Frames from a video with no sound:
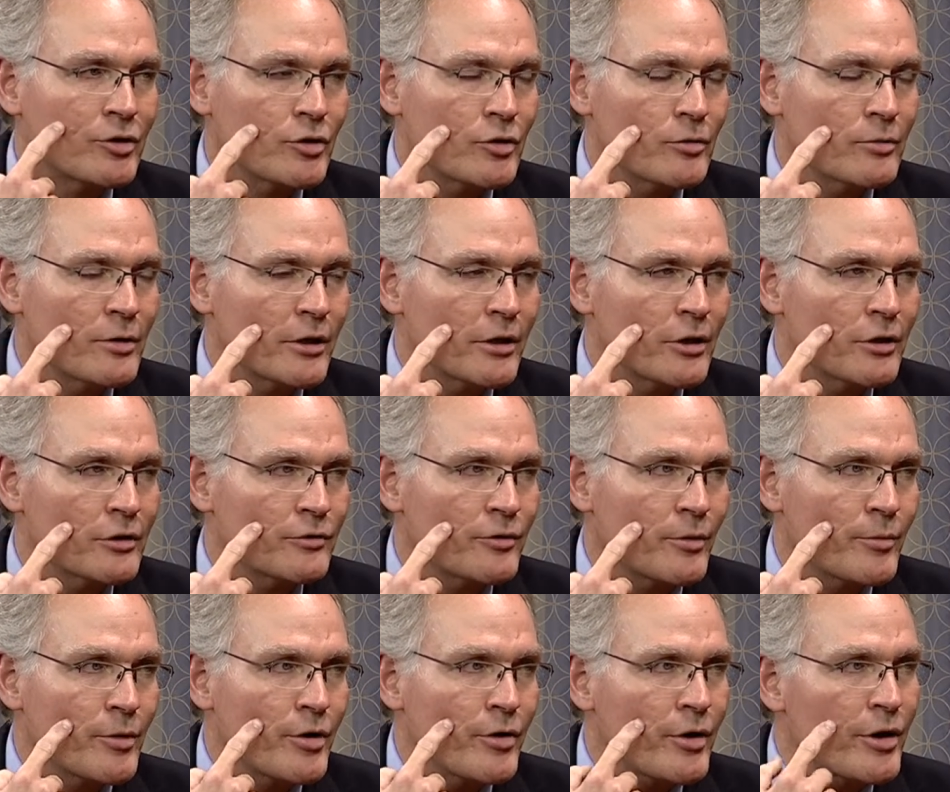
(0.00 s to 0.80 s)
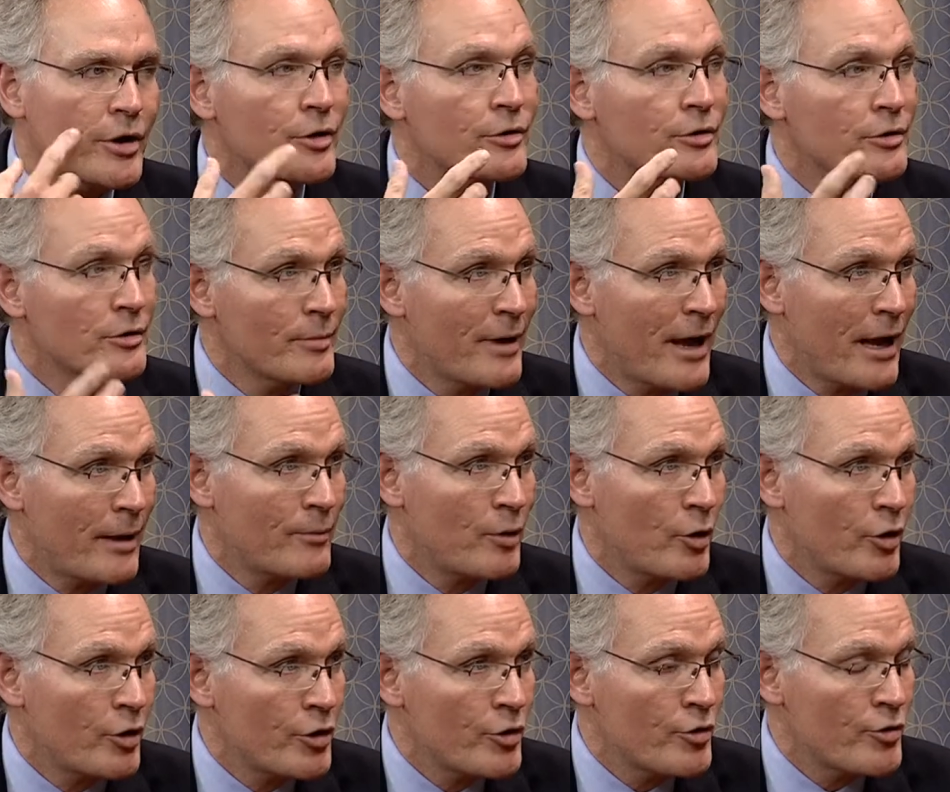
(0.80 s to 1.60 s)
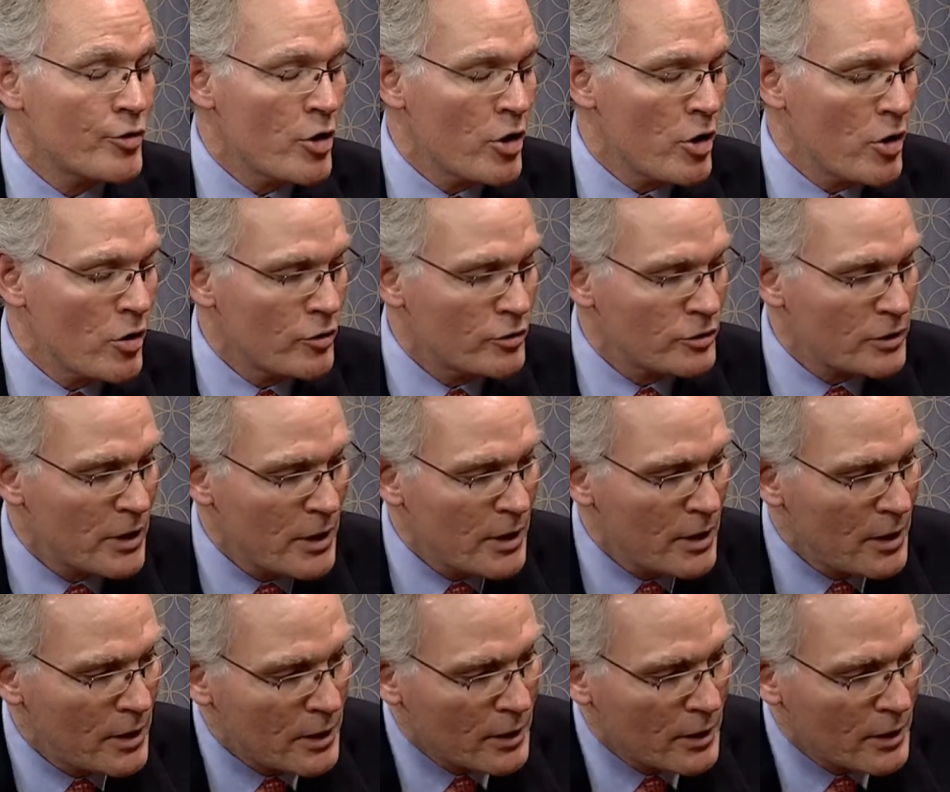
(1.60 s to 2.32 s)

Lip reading: tube that goes from your ear to the back part of your nose.